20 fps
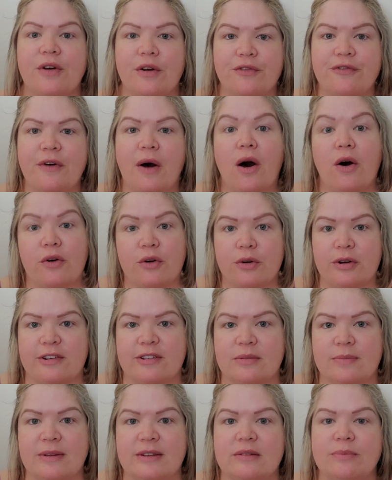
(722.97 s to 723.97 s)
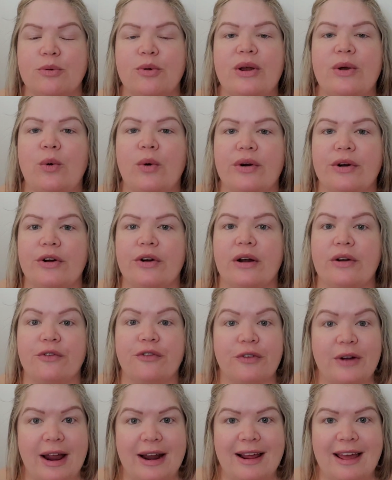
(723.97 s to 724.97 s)
fall Christmas pre-order on
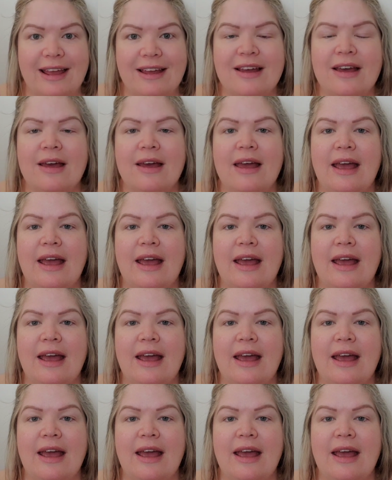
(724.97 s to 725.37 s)
Friday.